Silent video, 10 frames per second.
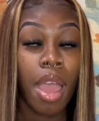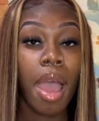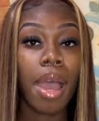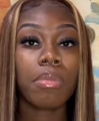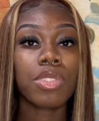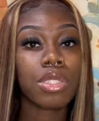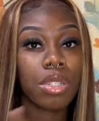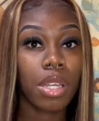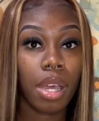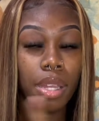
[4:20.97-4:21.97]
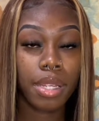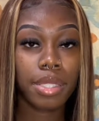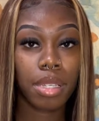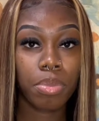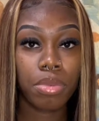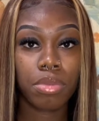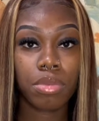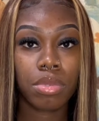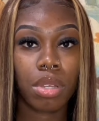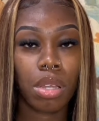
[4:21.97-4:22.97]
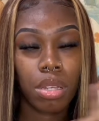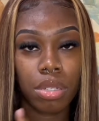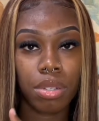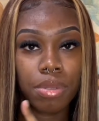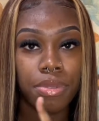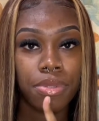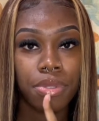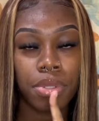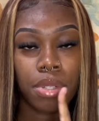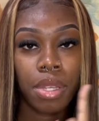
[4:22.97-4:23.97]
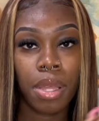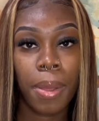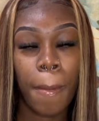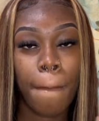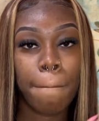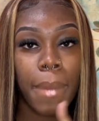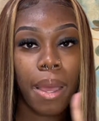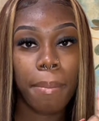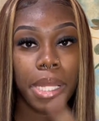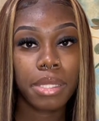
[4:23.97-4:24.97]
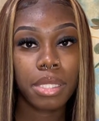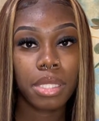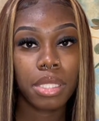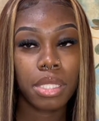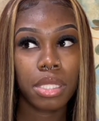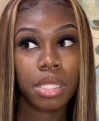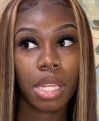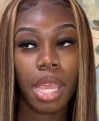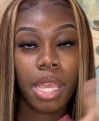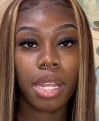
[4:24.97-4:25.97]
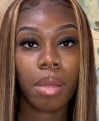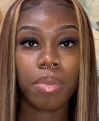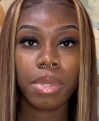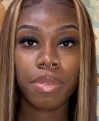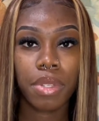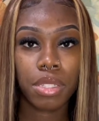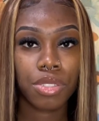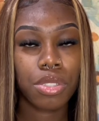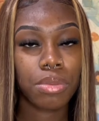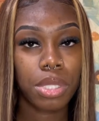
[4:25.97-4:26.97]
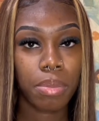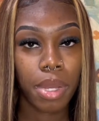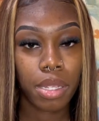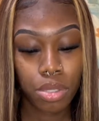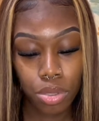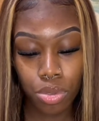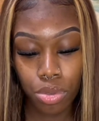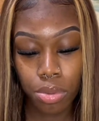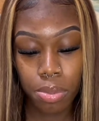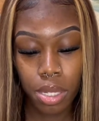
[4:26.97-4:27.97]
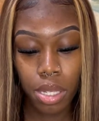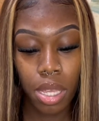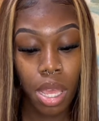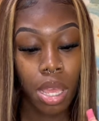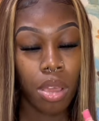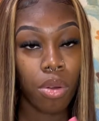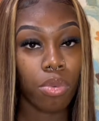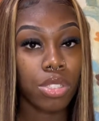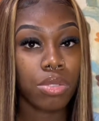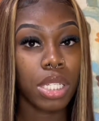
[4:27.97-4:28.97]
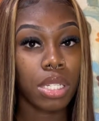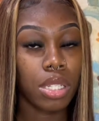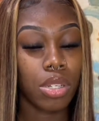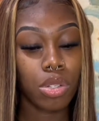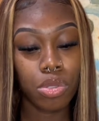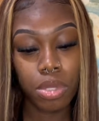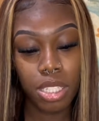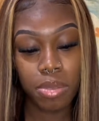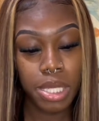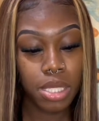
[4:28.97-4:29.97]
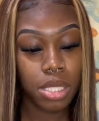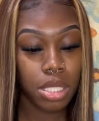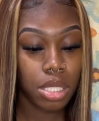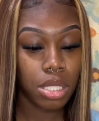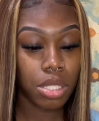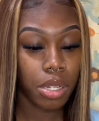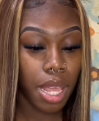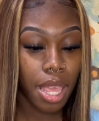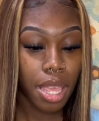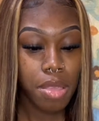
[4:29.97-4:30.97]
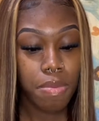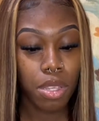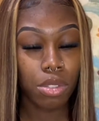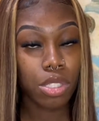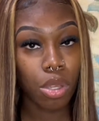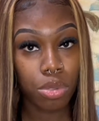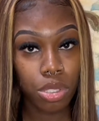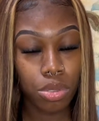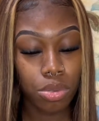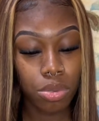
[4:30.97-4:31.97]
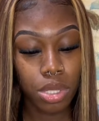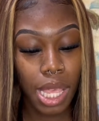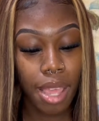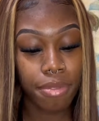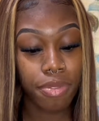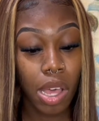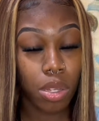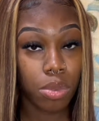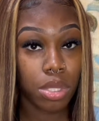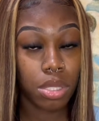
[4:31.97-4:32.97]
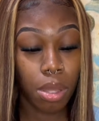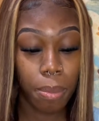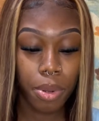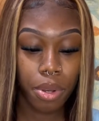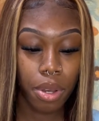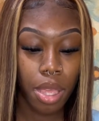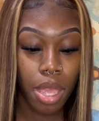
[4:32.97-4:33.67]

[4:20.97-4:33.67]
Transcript: I'm going to show y'all an example of my message, and I'm going to leave it in the description box too. But what you need to include in the message is your name, your socials, and followers number,